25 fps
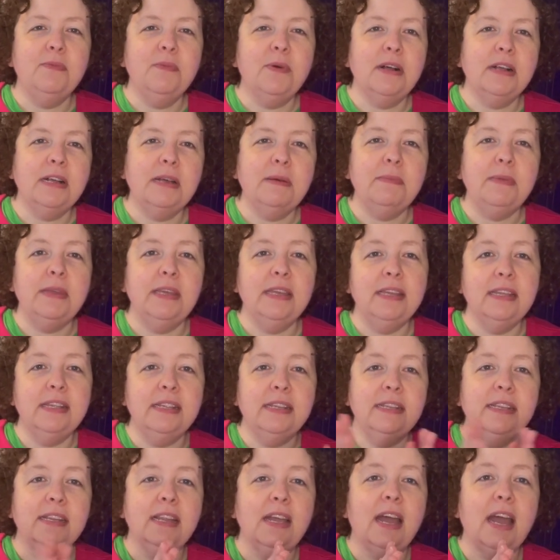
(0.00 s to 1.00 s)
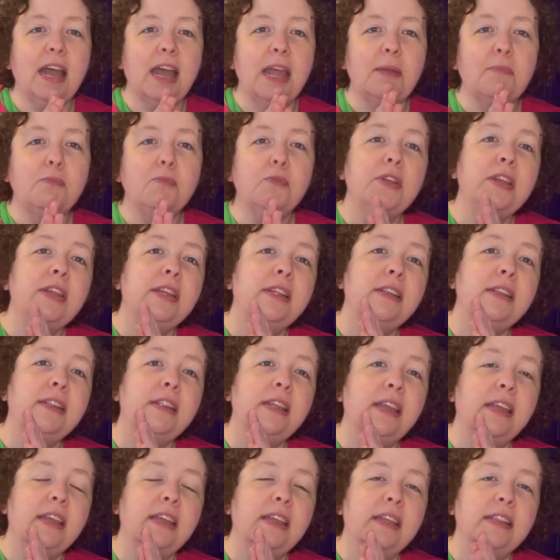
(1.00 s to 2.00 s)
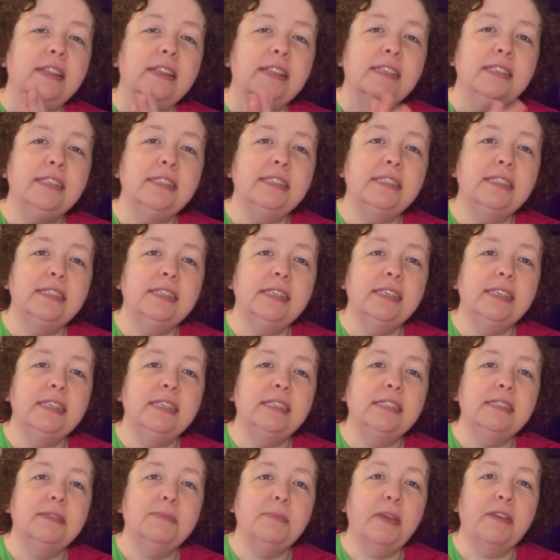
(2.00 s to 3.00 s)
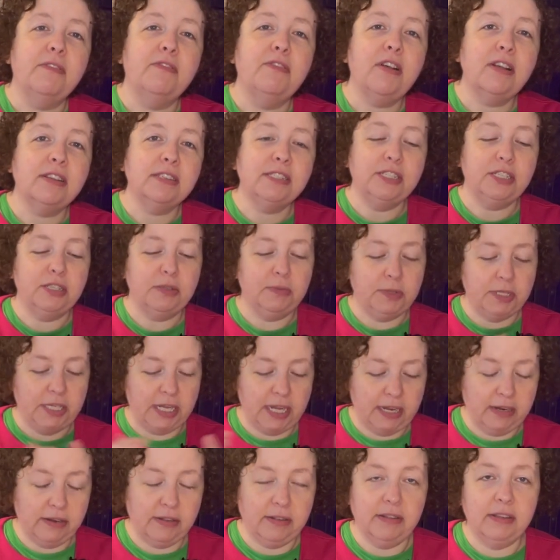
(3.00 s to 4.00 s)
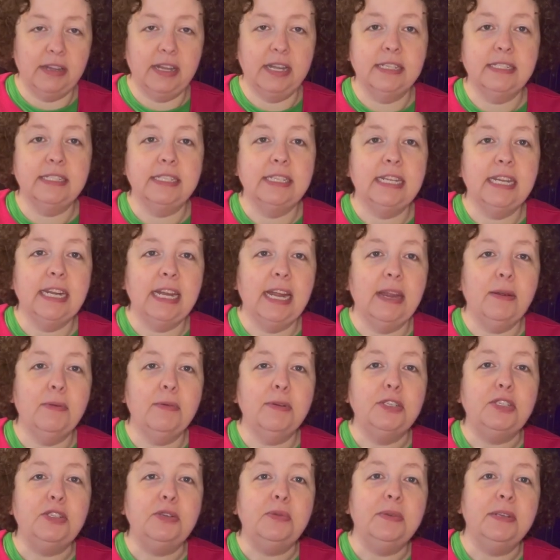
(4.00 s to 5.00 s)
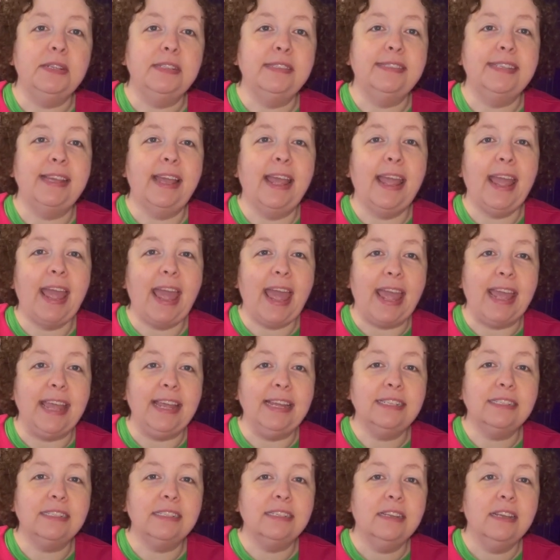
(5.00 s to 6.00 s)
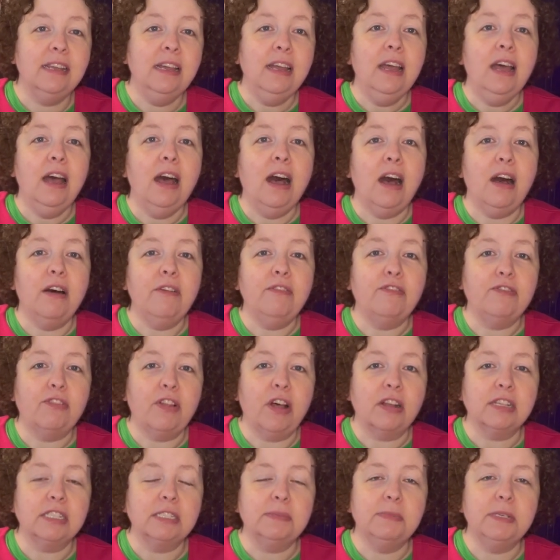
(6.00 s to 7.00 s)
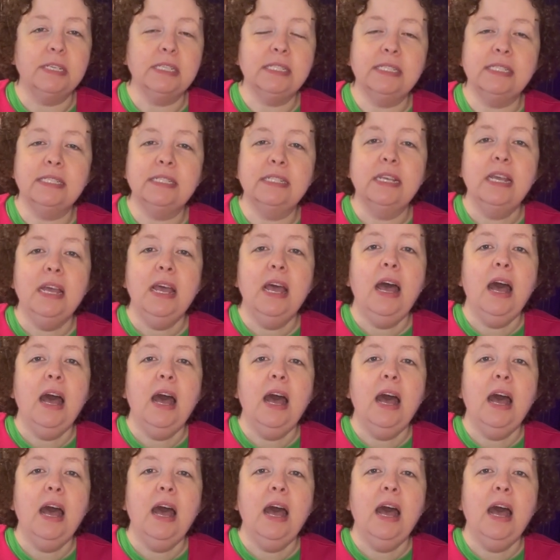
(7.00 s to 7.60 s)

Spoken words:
Welcome in, I'm Rin, and this is my Flosstube channel, and today we're doing day 8 of Flossmas.